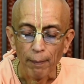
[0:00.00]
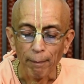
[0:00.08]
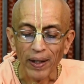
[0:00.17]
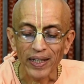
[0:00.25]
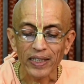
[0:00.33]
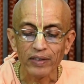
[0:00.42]

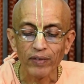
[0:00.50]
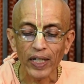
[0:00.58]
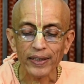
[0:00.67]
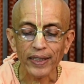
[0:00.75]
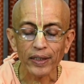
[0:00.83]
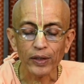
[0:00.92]
By
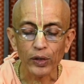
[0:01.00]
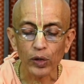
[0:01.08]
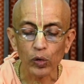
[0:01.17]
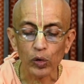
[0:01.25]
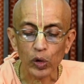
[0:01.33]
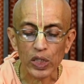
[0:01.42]
inviting
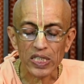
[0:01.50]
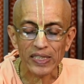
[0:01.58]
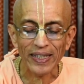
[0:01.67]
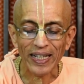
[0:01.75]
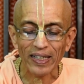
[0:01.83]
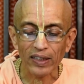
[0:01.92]
you to this
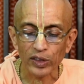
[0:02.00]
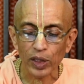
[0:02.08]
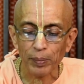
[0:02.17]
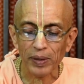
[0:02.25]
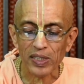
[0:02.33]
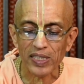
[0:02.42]
negligible